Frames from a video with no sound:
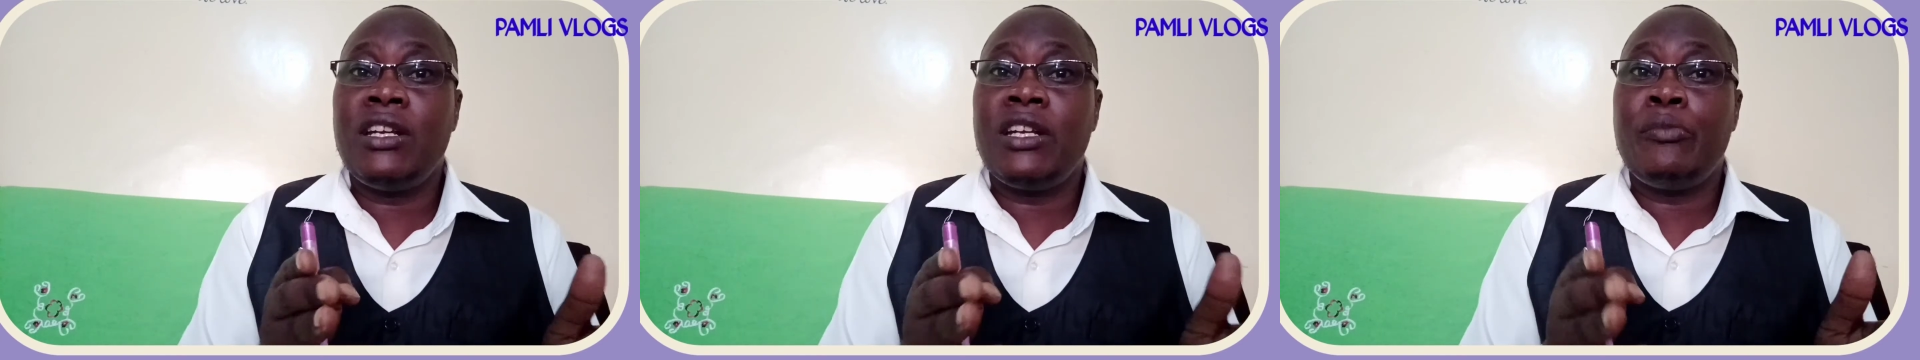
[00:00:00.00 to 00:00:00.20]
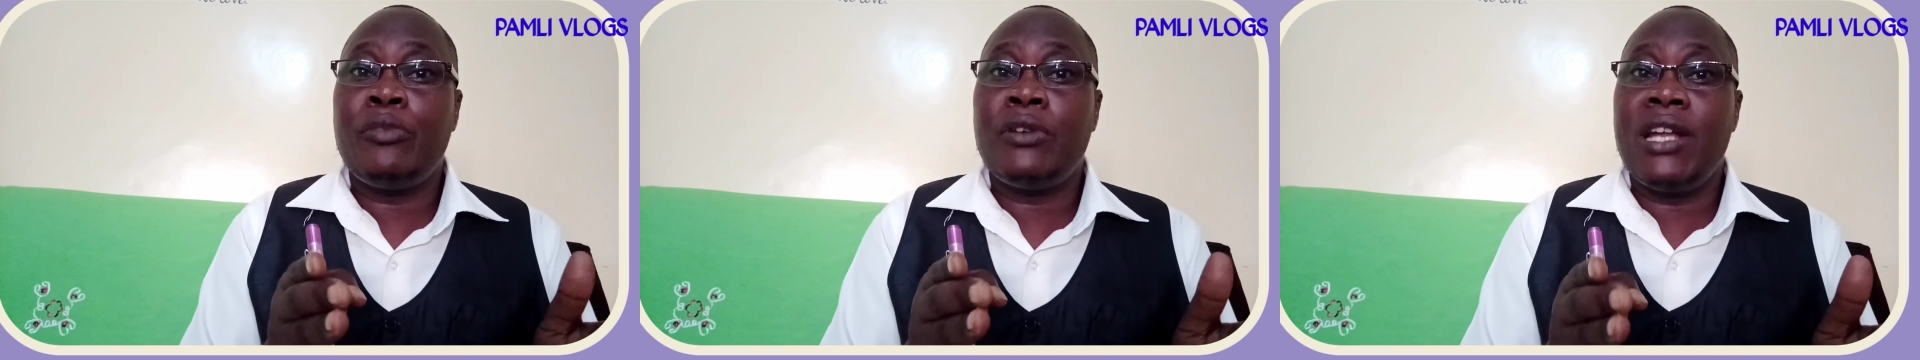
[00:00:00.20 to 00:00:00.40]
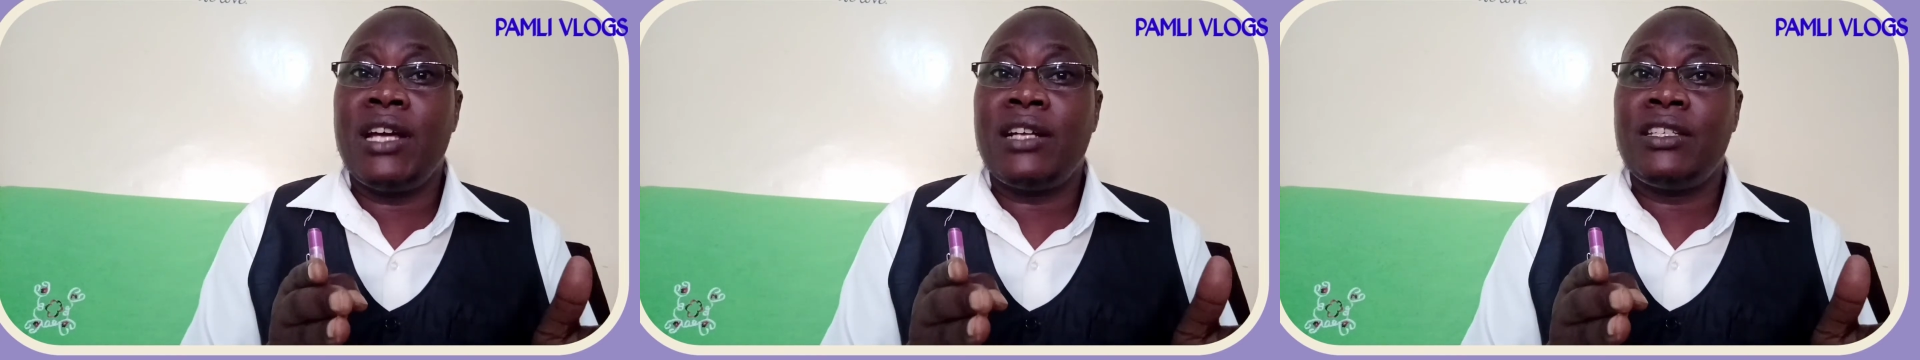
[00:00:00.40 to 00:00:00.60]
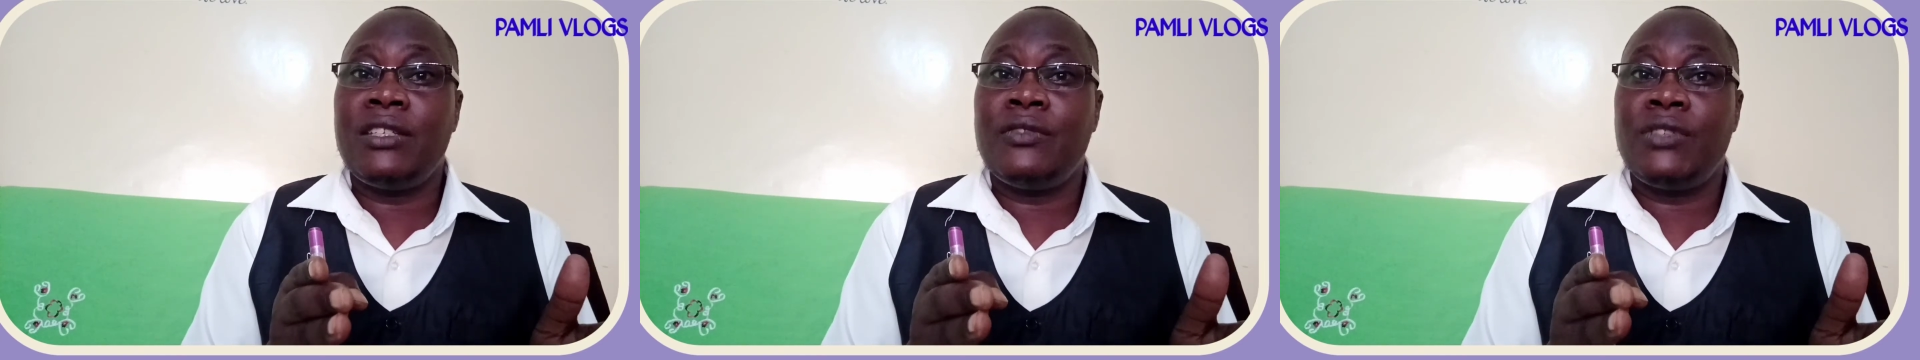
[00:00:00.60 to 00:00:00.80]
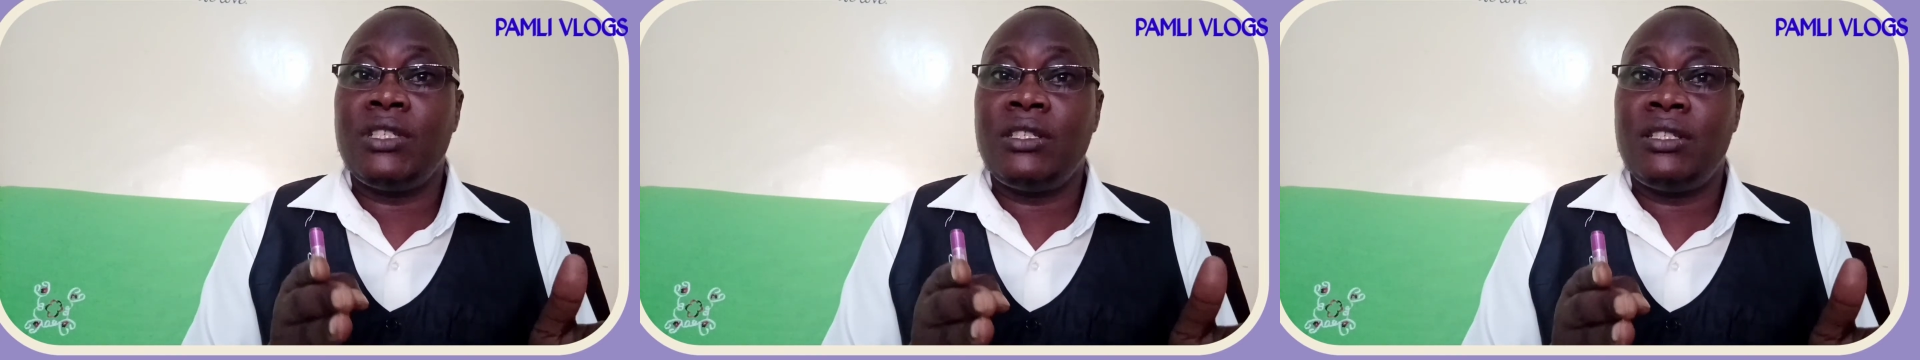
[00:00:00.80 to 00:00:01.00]

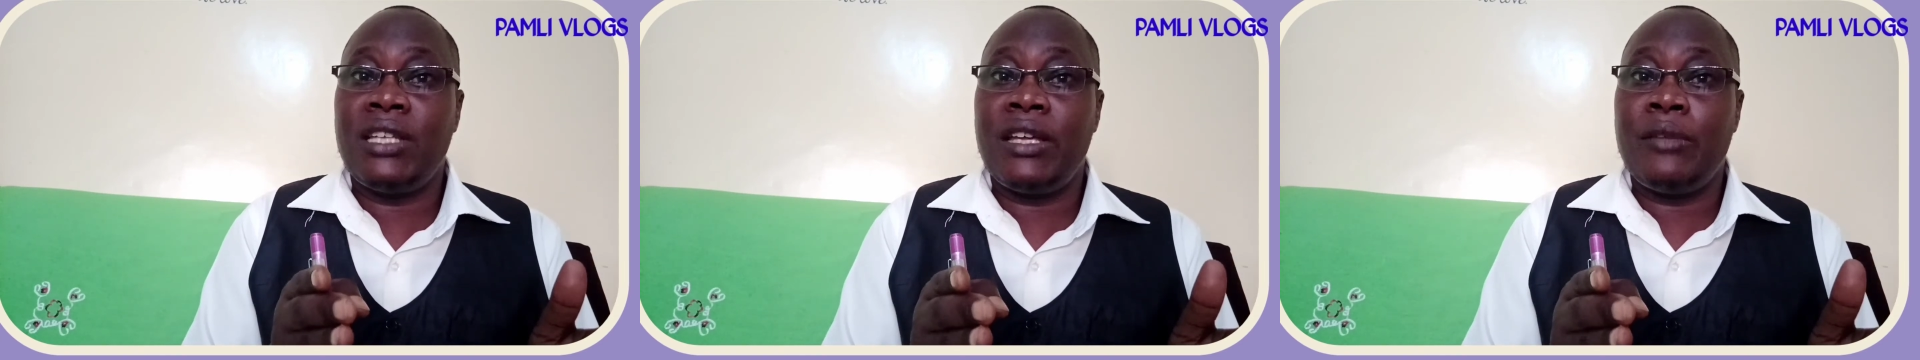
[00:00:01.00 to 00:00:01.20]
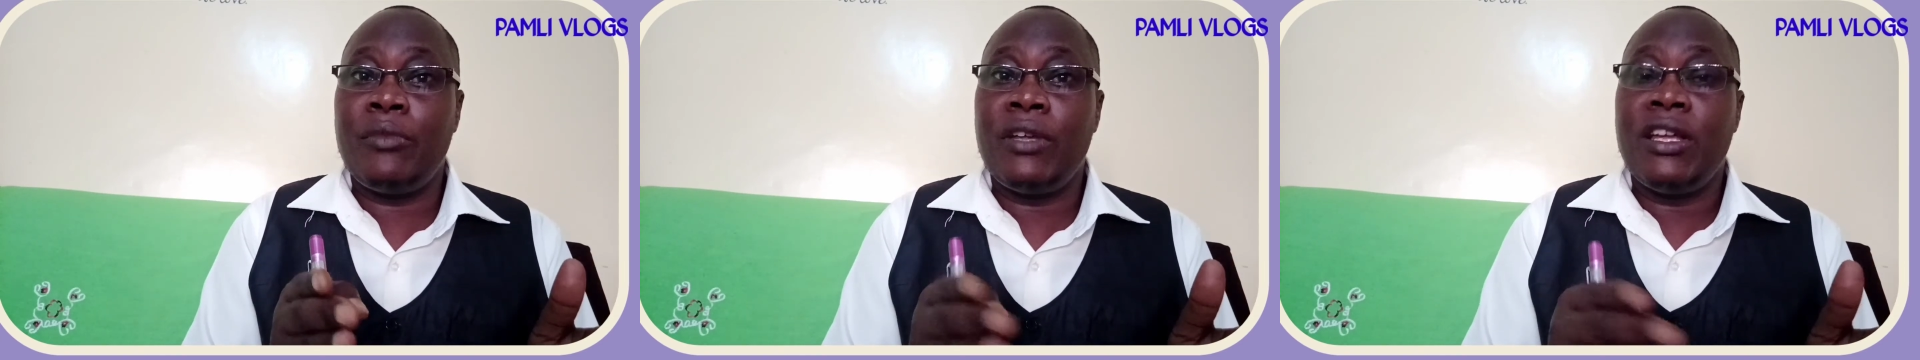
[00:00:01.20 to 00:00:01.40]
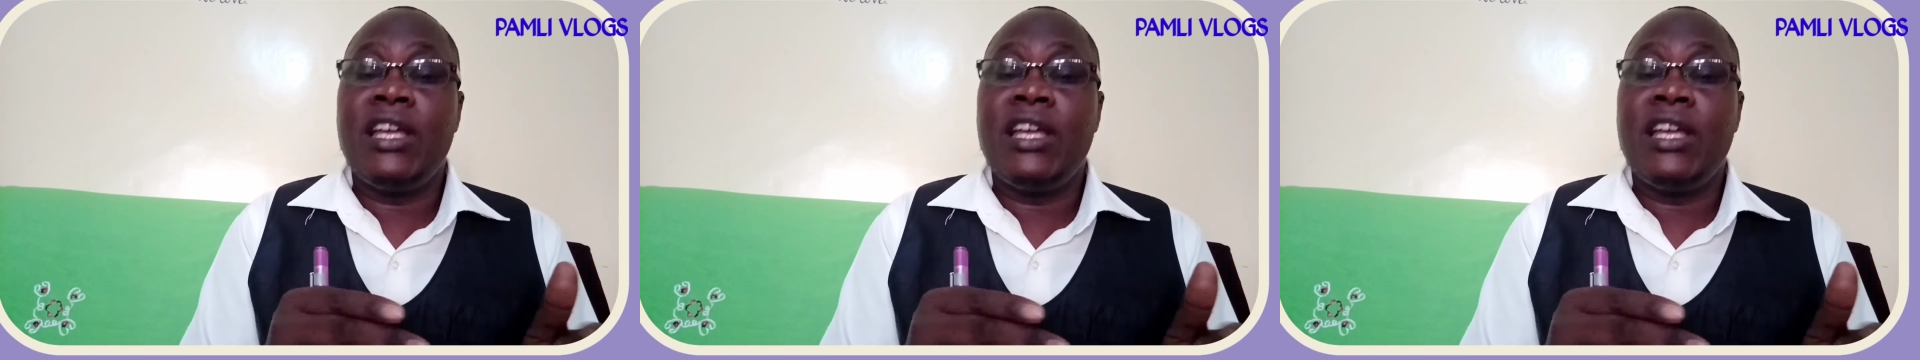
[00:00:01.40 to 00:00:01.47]
reproductive system